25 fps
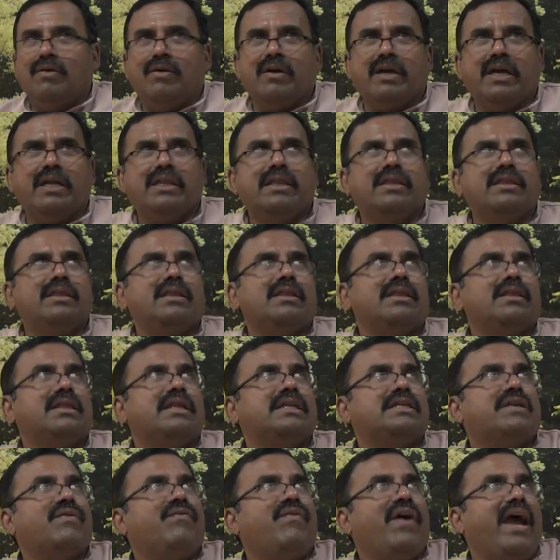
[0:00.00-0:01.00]
Okay,
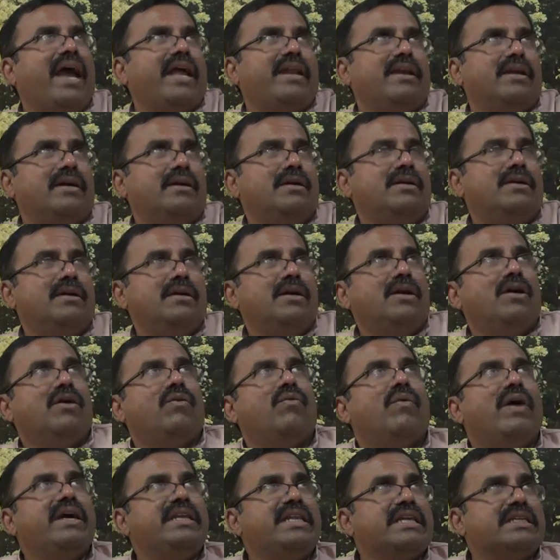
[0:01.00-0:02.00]
there's a fan.
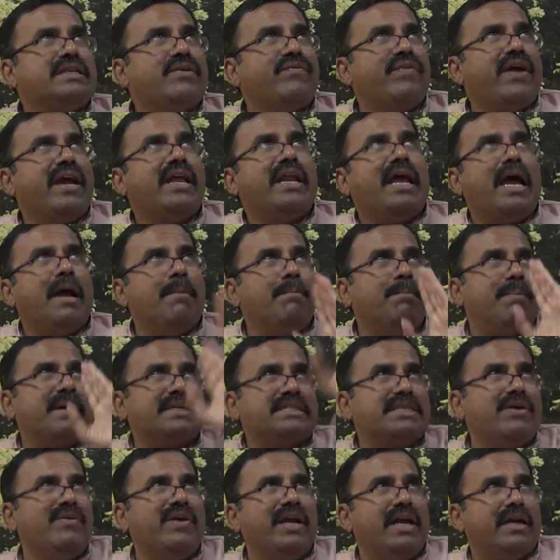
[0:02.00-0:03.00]
Why there is a fan? I am
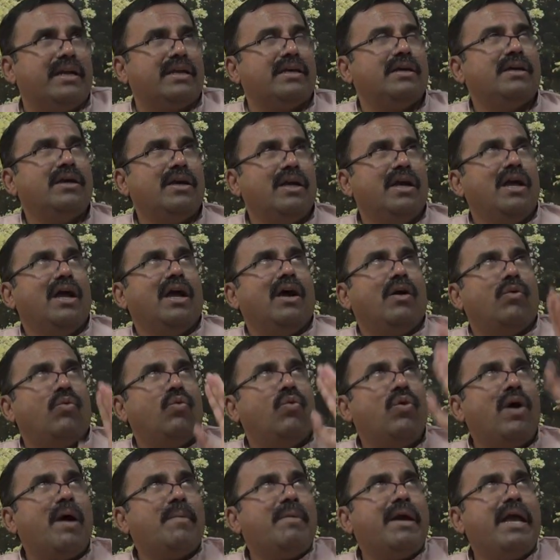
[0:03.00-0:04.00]
perceiving it.
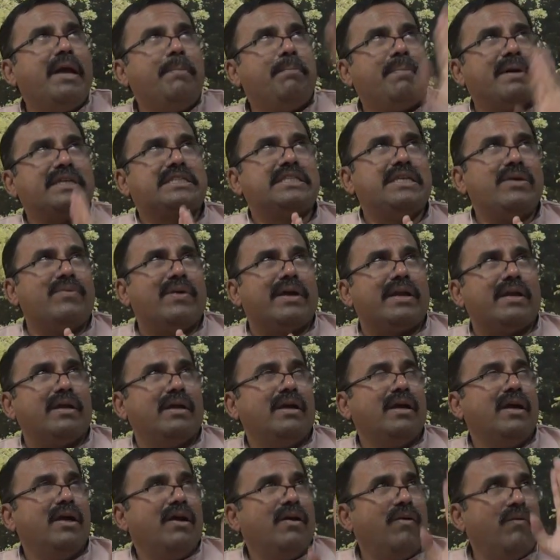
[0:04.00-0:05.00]
Who am I? Perceiver.
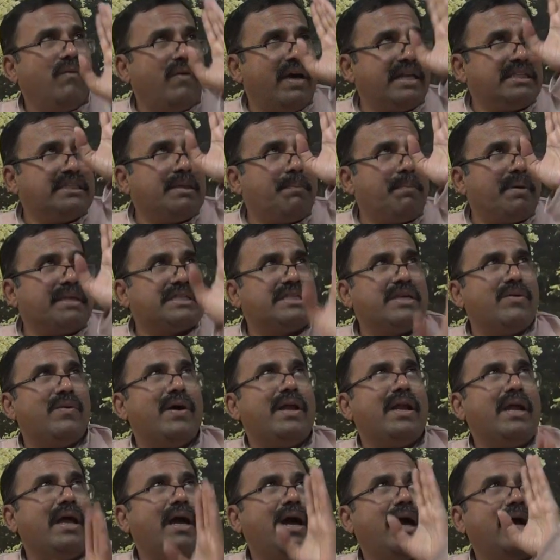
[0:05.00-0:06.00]
Where is the
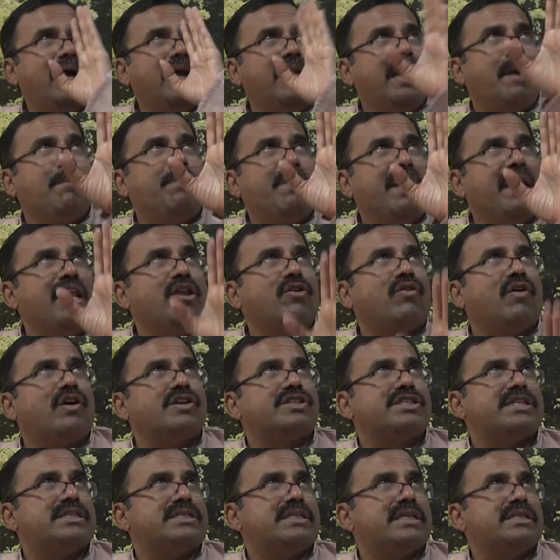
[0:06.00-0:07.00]
perceiver? In appearing
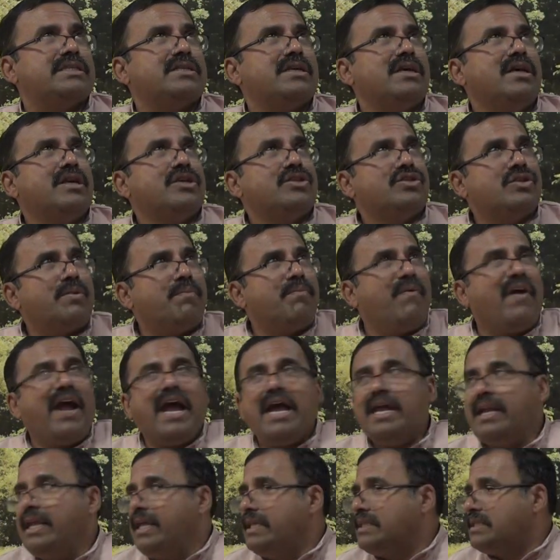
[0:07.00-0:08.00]
consciousness. So
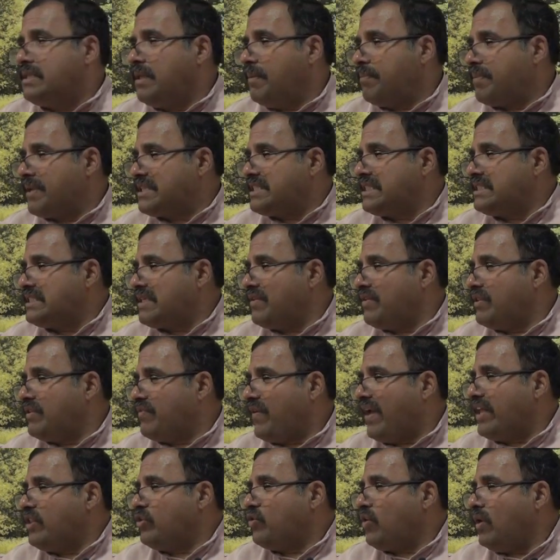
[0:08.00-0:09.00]
fan is the presence of
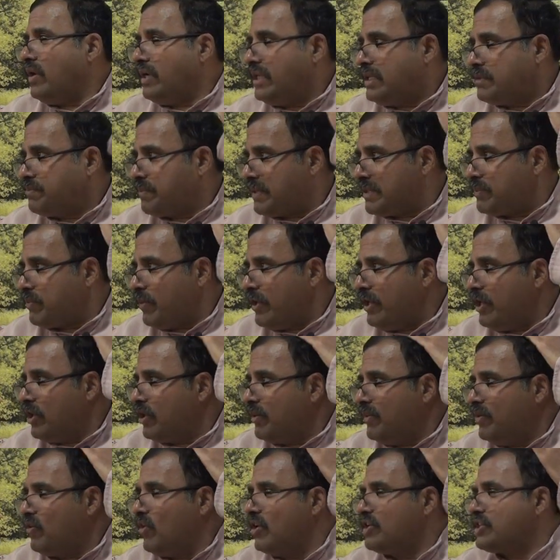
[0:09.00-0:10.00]
fan thought is pointing
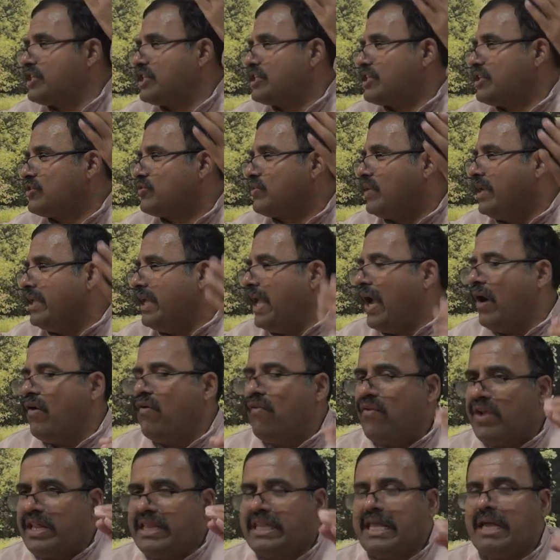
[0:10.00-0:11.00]
to consciousness only.
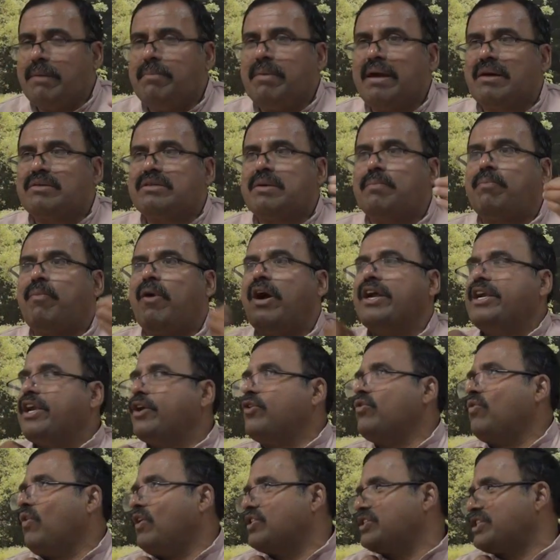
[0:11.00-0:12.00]
Everything becomes a pointer
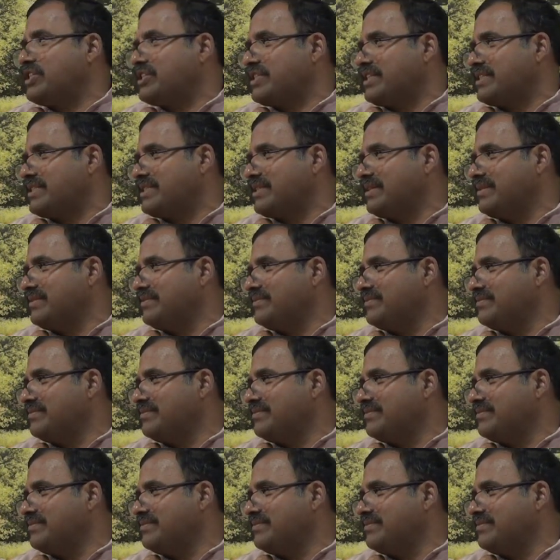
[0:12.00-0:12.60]
to consciousness.